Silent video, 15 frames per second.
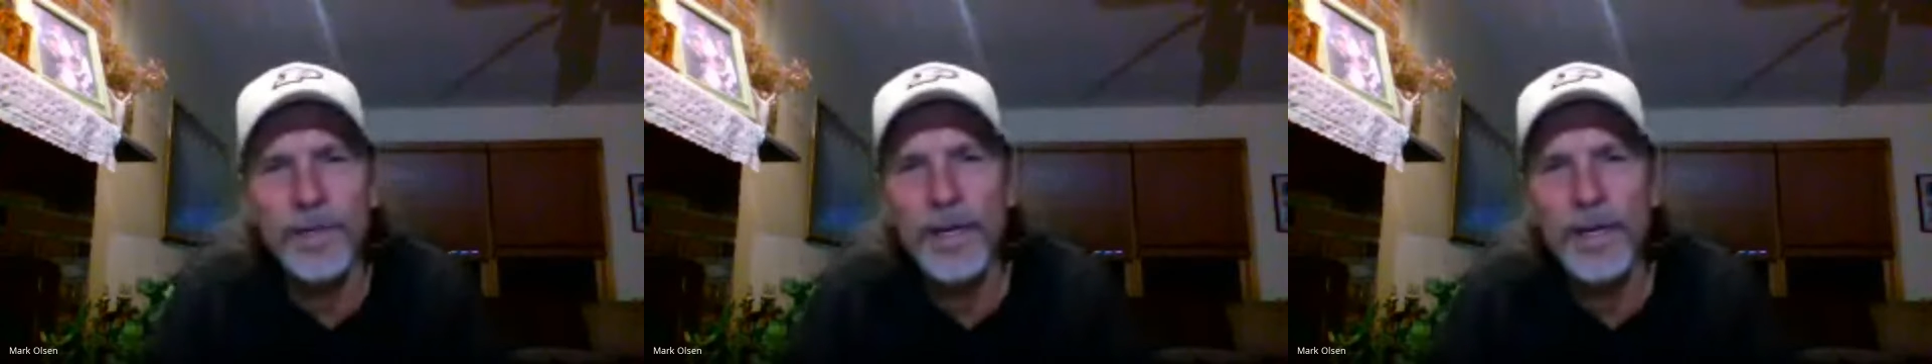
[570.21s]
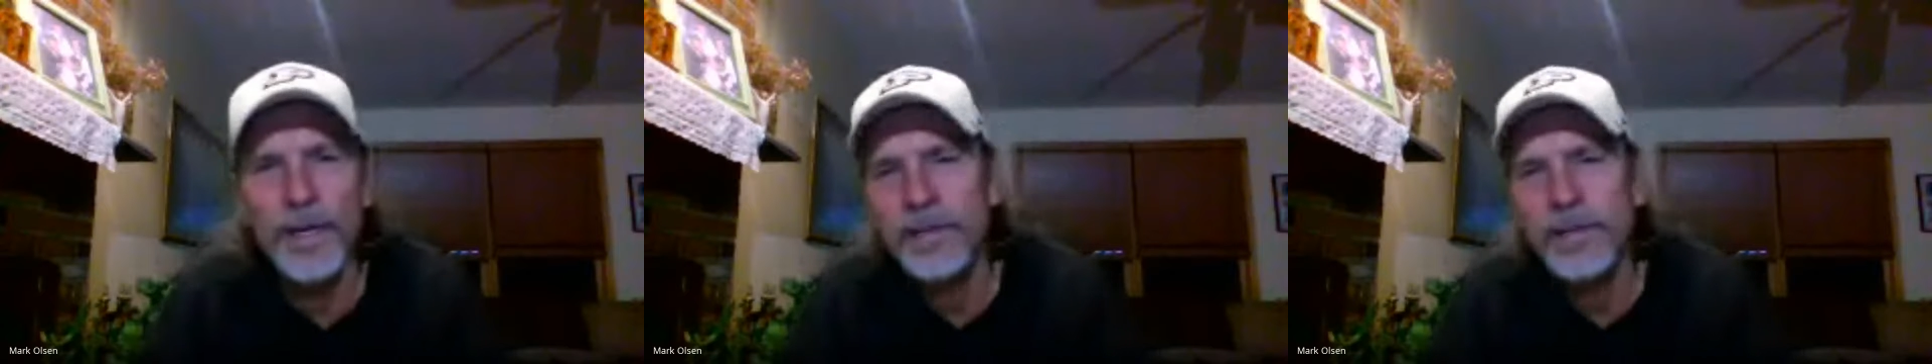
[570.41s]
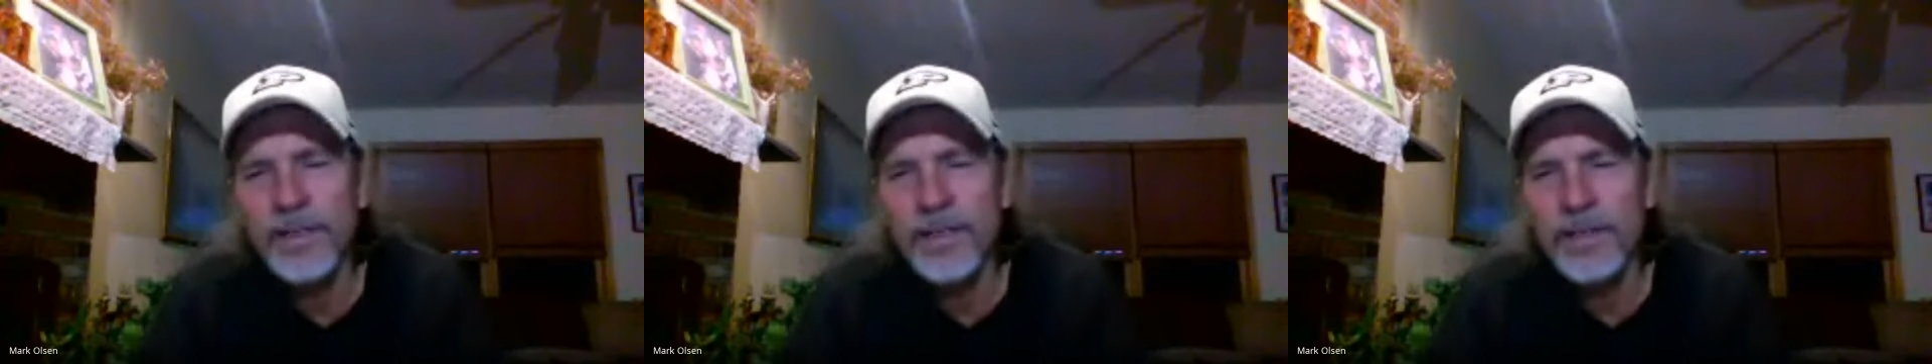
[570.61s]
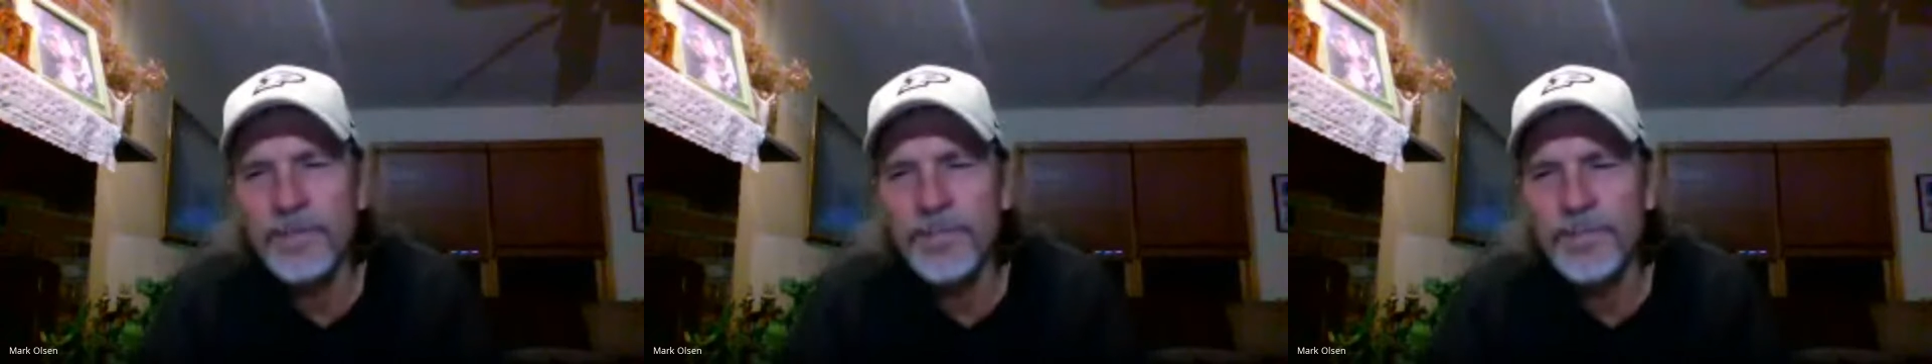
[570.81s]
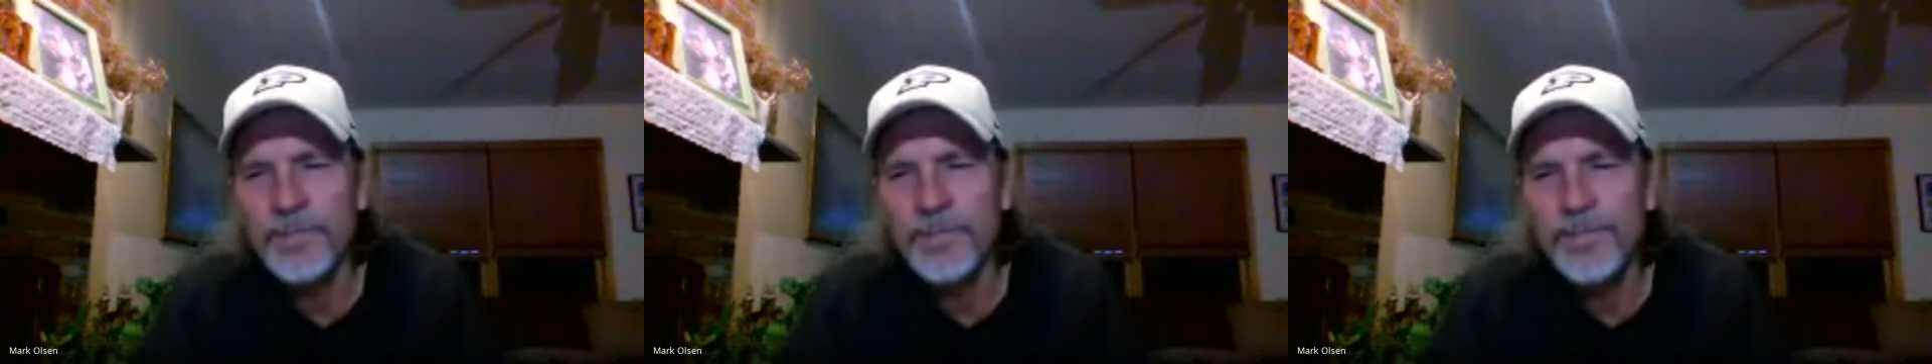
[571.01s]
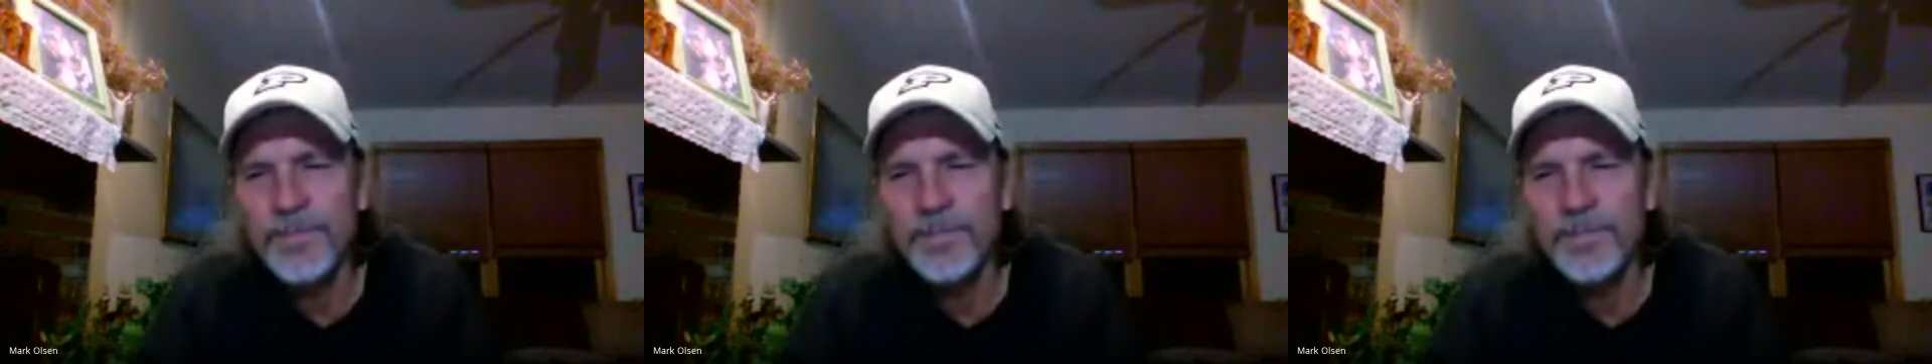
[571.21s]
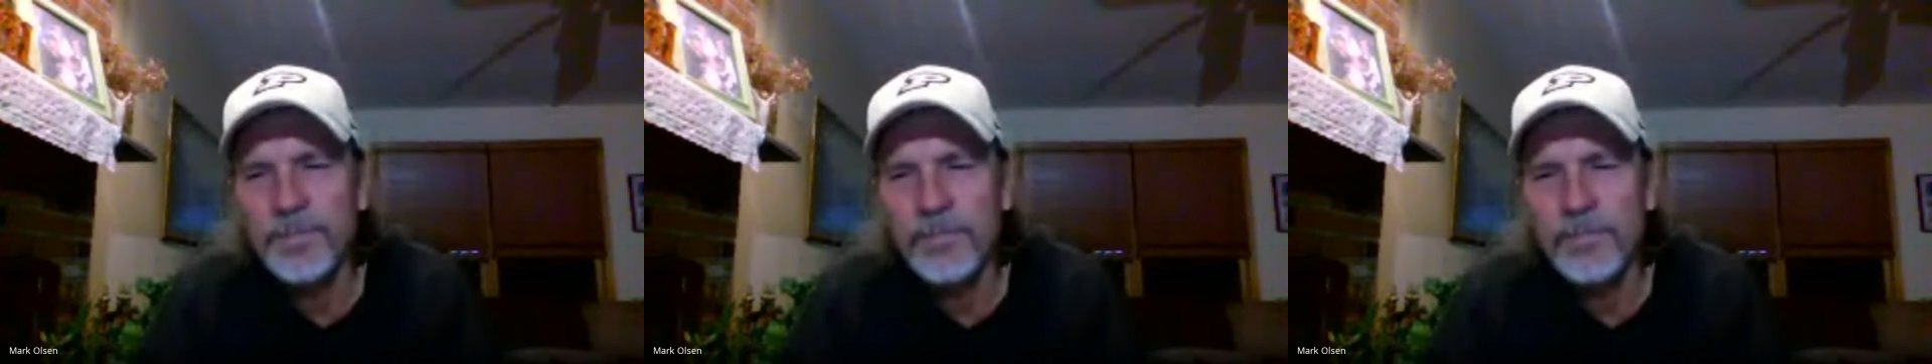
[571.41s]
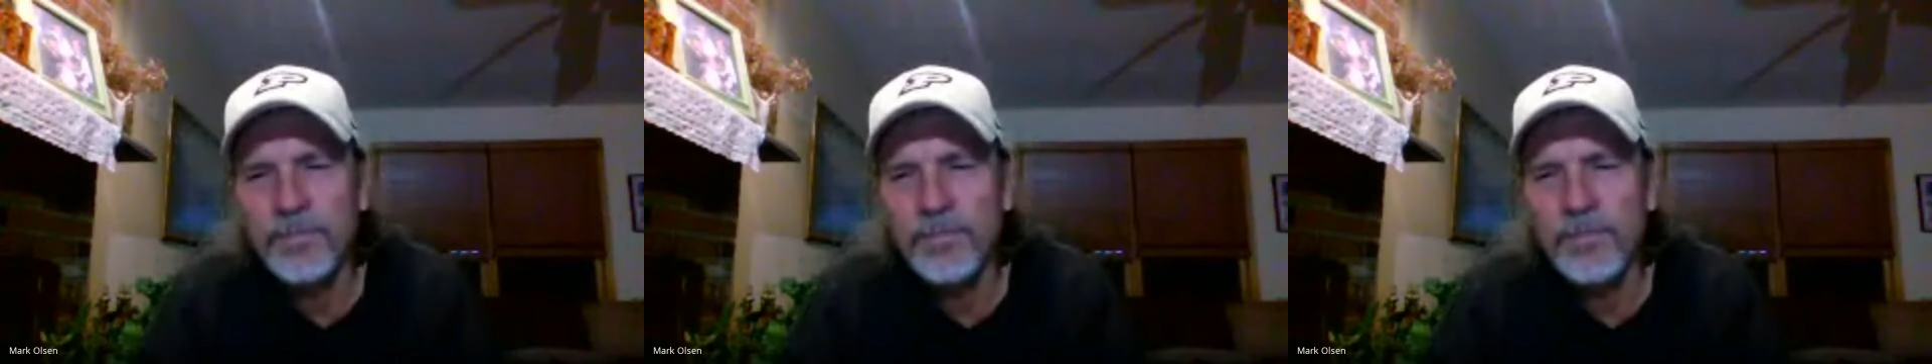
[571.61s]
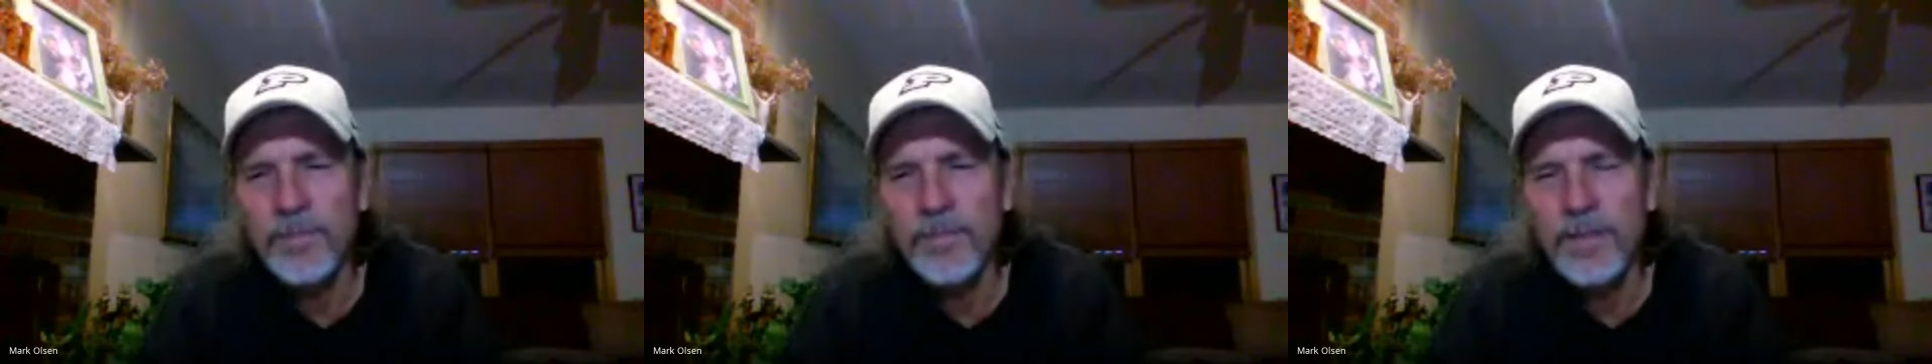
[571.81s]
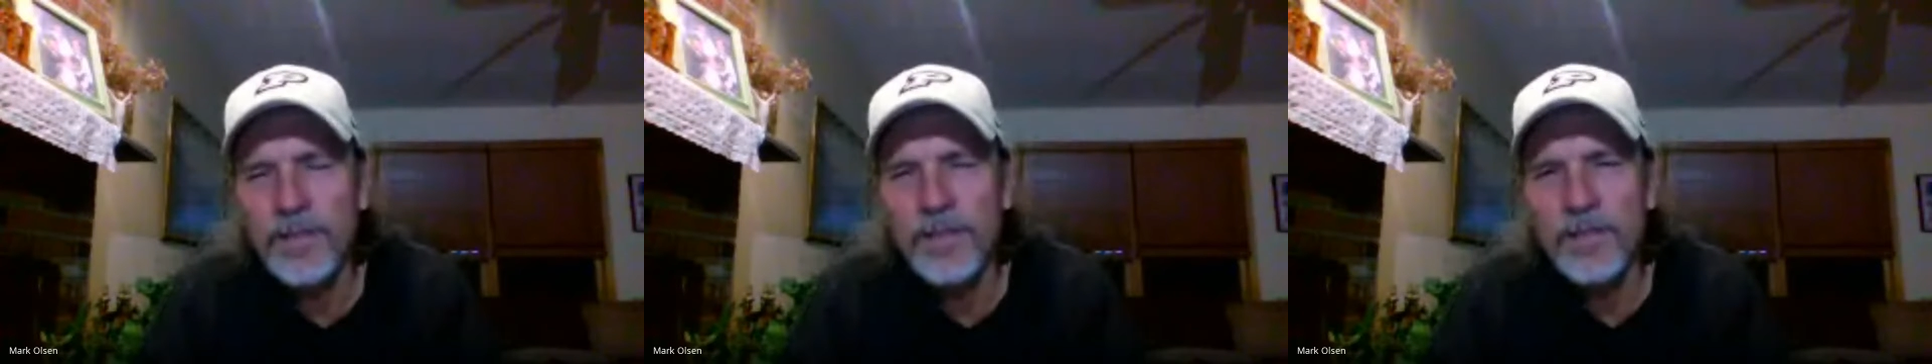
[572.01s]
and
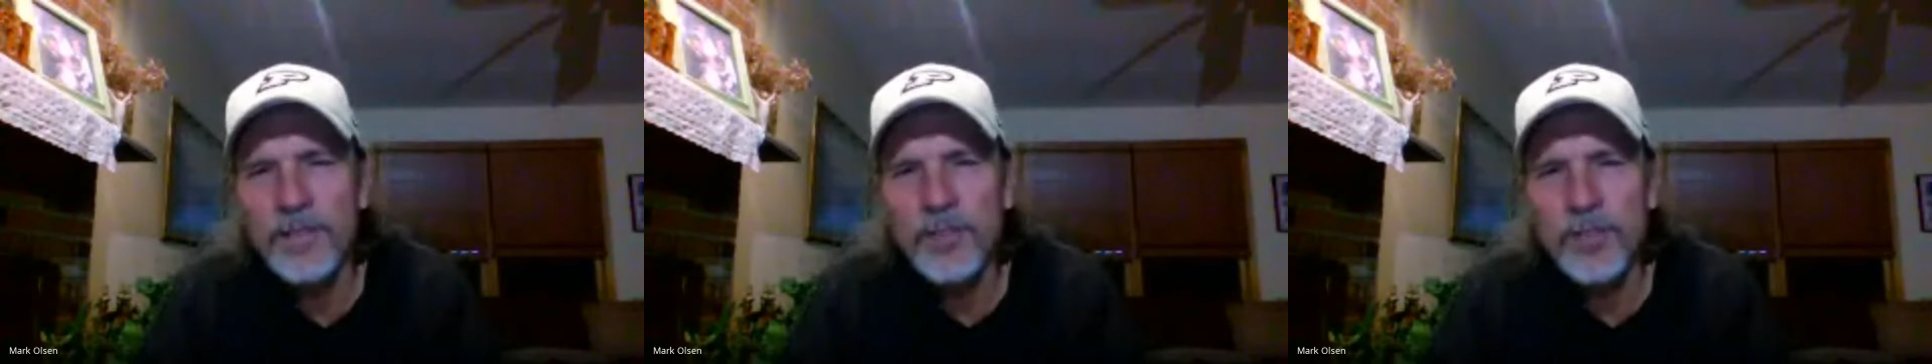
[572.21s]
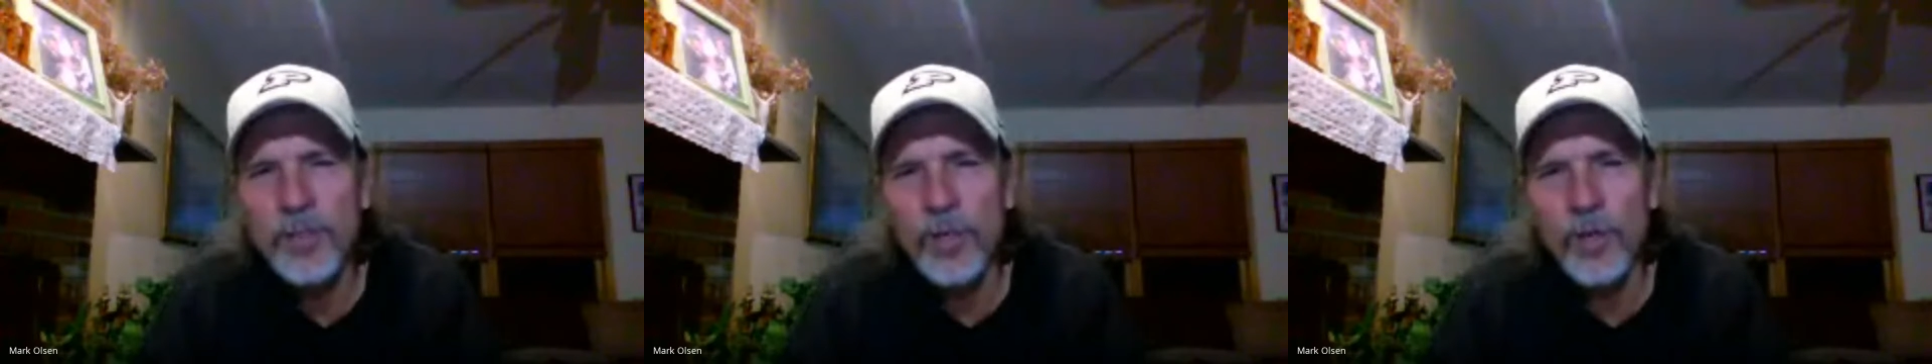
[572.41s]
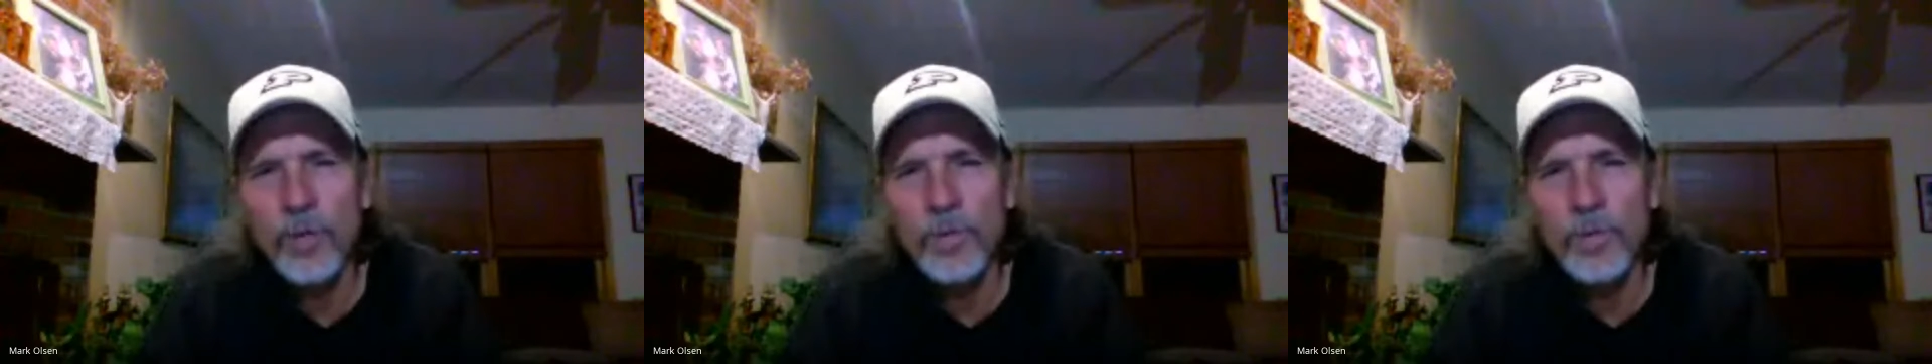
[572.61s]
so